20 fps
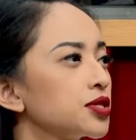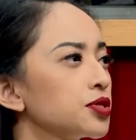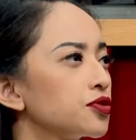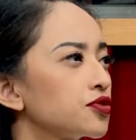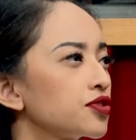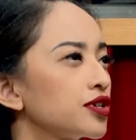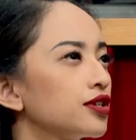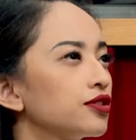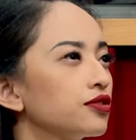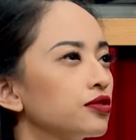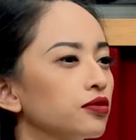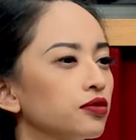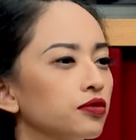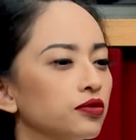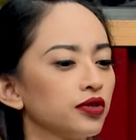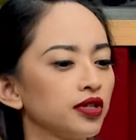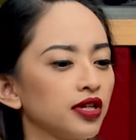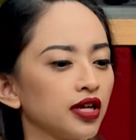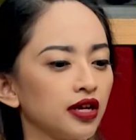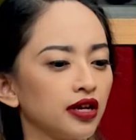You try to
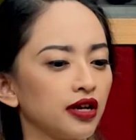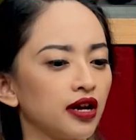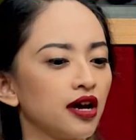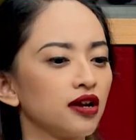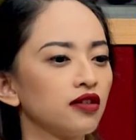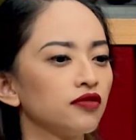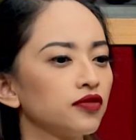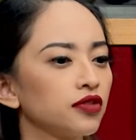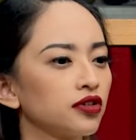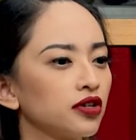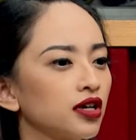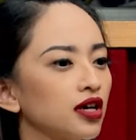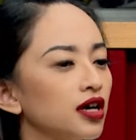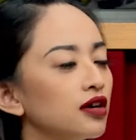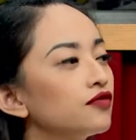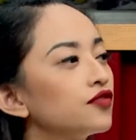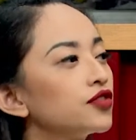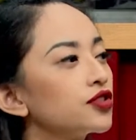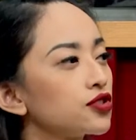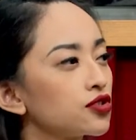get out of your
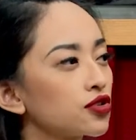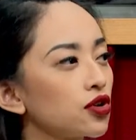comfort